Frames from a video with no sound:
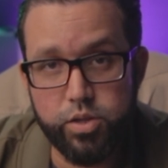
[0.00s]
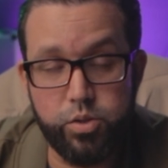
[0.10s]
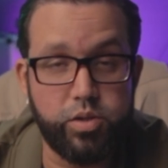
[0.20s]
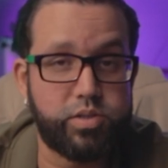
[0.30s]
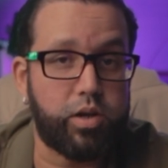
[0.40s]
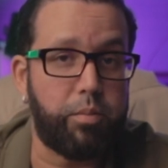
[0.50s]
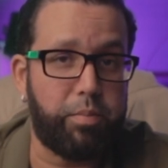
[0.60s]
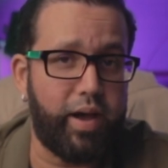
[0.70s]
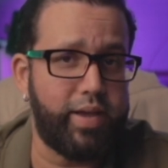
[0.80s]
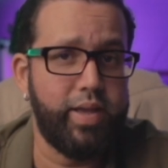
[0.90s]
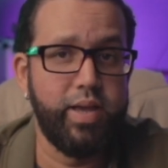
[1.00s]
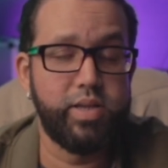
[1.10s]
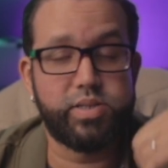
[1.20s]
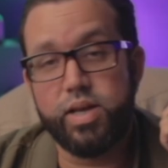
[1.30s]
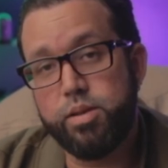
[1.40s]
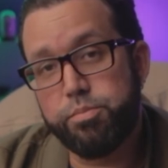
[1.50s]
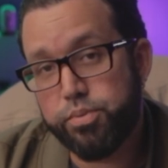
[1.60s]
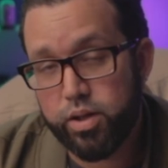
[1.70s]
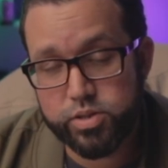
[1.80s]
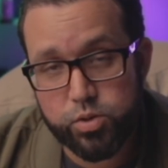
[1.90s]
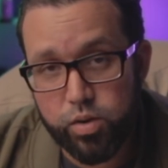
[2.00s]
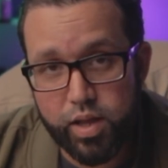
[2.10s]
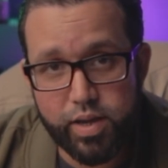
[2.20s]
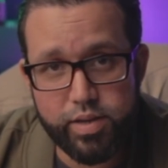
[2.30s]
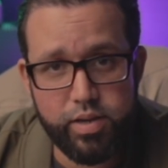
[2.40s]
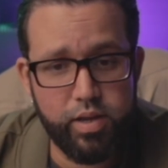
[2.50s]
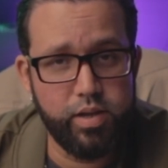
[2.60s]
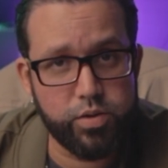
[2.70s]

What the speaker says: You can start by selling products online,